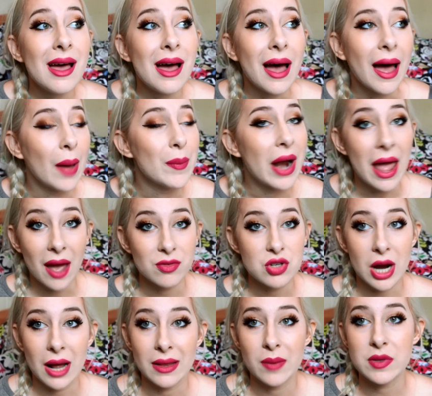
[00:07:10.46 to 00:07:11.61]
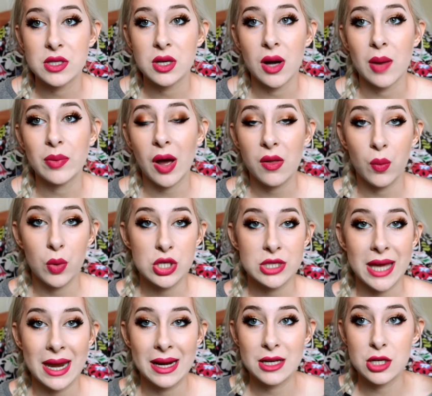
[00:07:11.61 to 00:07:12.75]
And I have dry lips, so I'm probably the worst
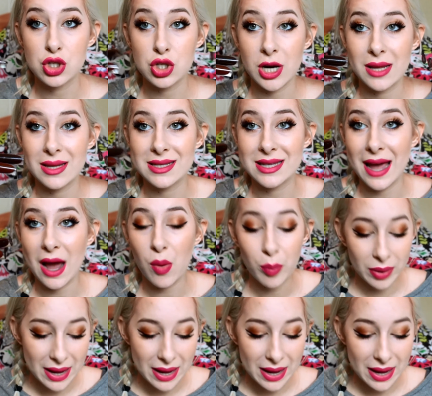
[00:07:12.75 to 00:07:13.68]
candidate to try this out.